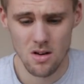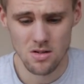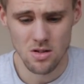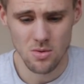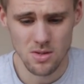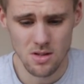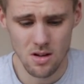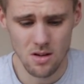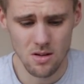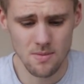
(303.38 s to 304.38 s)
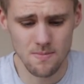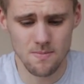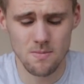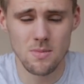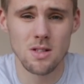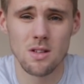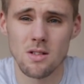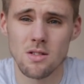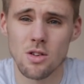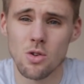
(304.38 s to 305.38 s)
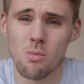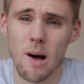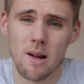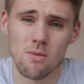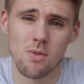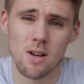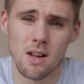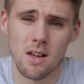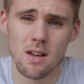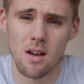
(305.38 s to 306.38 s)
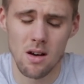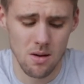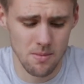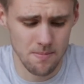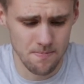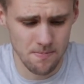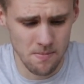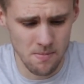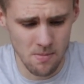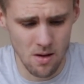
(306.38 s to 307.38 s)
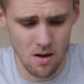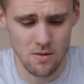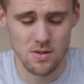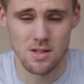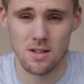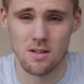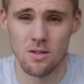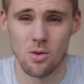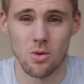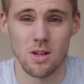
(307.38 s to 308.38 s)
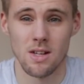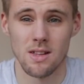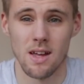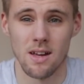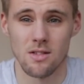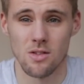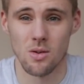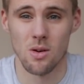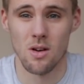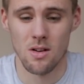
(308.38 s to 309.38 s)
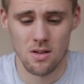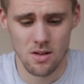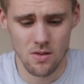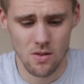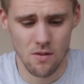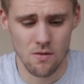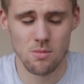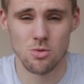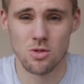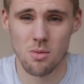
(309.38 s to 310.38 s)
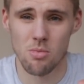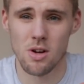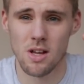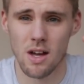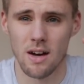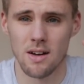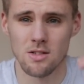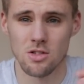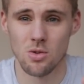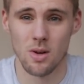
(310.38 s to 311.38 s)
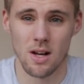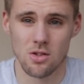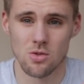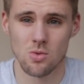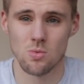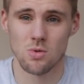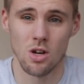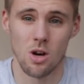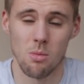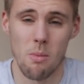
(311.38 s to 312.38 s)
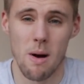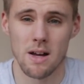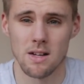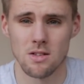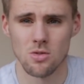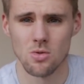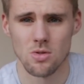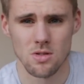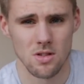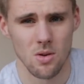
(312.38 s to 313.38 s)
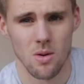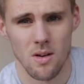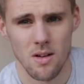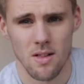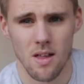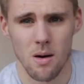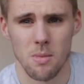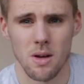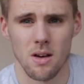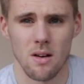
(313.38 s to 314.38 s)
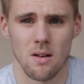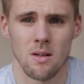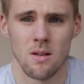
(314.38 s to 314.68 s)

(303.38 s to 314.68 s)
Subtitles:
So it's not too bad really. Obviously all you need then, so you've gone from just a pre-cat to an actual turbo back exhaust, so that'll be a